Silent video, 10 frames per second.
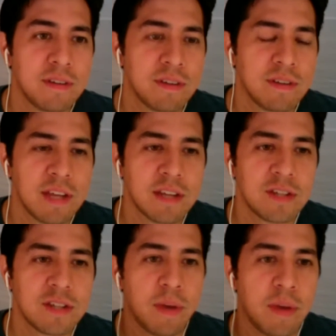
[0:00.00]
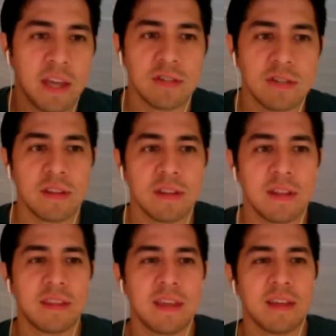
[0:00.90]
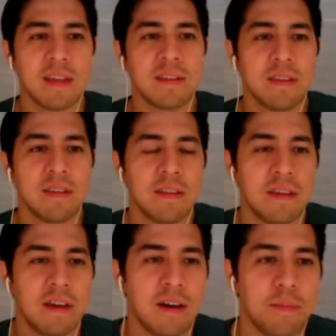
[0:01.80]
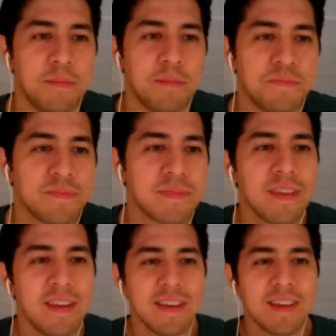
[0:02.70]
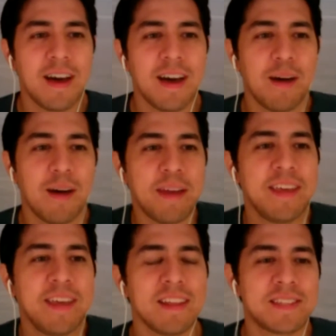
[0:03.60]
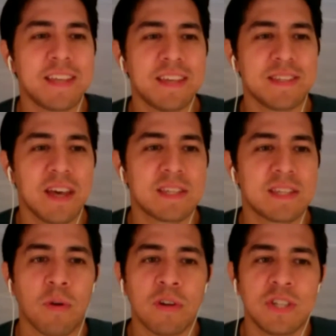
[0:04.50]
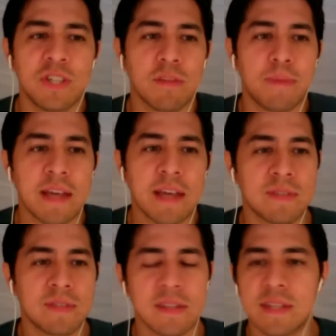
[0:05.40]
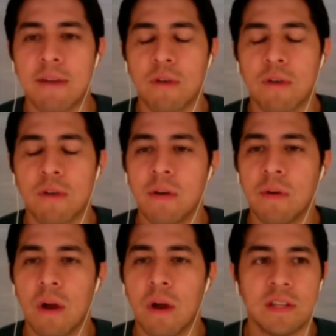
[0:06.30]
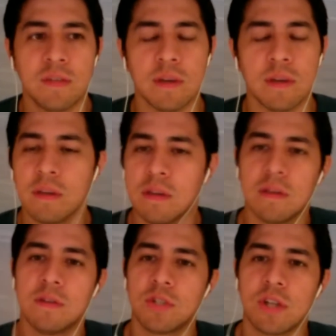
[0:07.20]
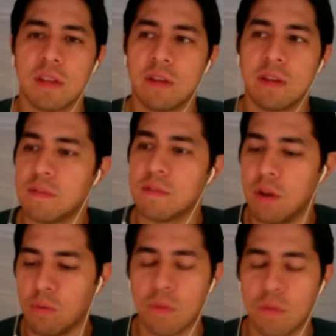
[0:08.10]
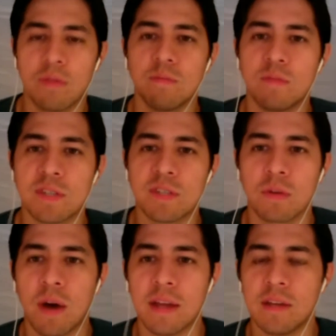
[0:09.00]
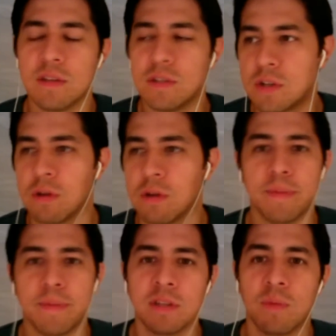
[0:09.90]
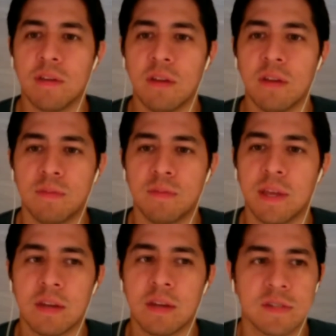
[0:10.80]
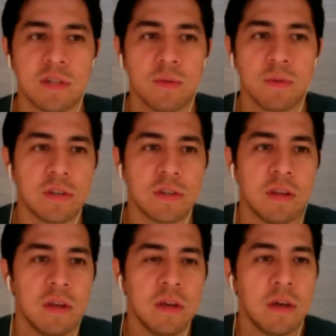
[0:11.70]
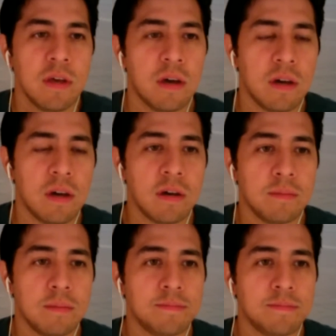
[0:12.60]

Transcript: Not to show my age or anything like that. Um, Ben Gillett says support and share the positives that the staff are already doing. Share that, district wide, share building wide, depending on your situation. Um,